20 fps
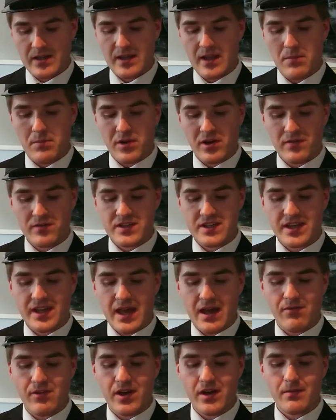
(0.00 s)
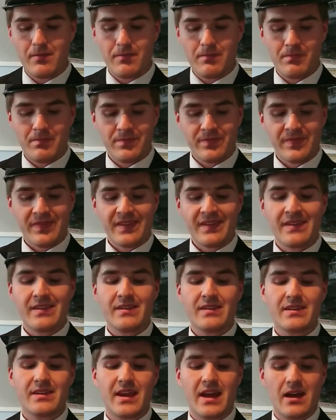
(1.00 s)
They puffed together.
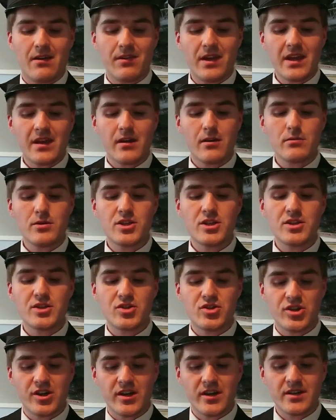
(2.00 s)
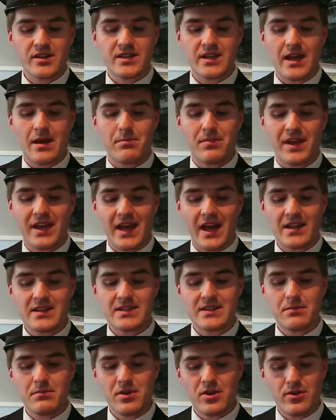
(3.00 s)
The heavy coaches jerked and
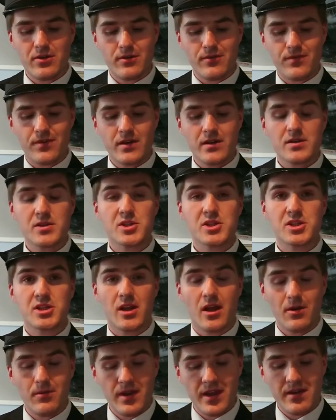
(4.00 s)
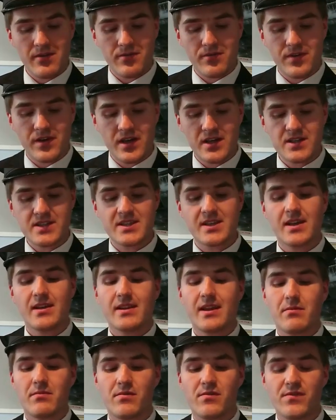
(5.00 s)
began to move. Slowly at first,
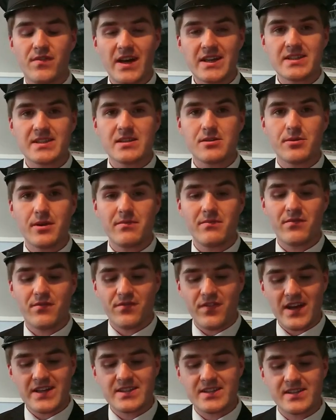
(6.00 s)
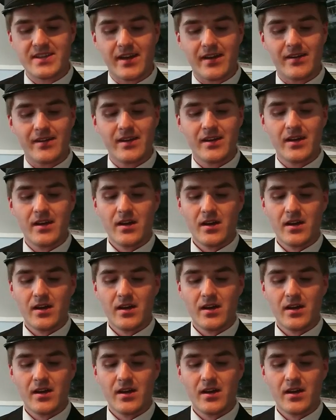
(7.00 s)
then faster and faster.